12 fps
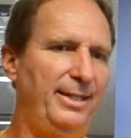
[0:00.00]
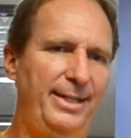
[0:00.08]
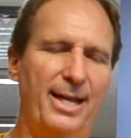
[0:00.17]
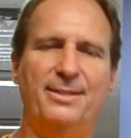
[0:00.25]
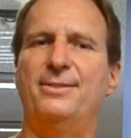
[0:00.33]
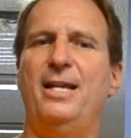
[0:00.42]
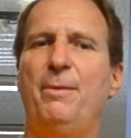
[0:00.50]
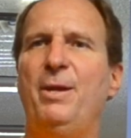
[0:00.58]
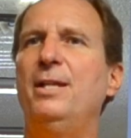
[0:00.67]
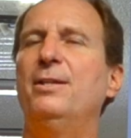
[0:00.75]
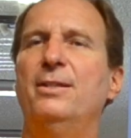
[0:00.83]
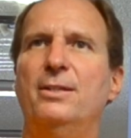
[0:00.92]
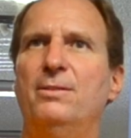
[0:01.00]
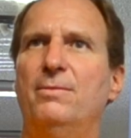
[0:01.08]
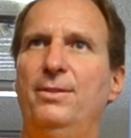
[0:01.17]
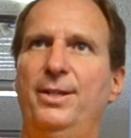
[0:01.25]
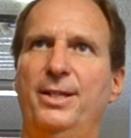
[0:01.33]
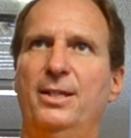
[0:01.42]
gets them into
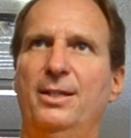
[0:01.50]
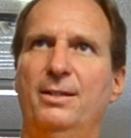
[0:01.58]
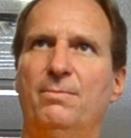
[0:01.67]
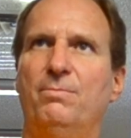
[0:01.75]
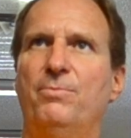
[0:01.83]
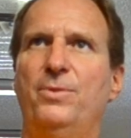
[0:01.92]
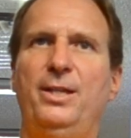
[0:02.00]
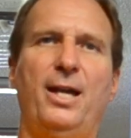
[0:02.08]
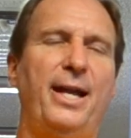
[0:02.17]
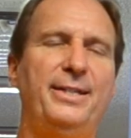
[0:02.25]
the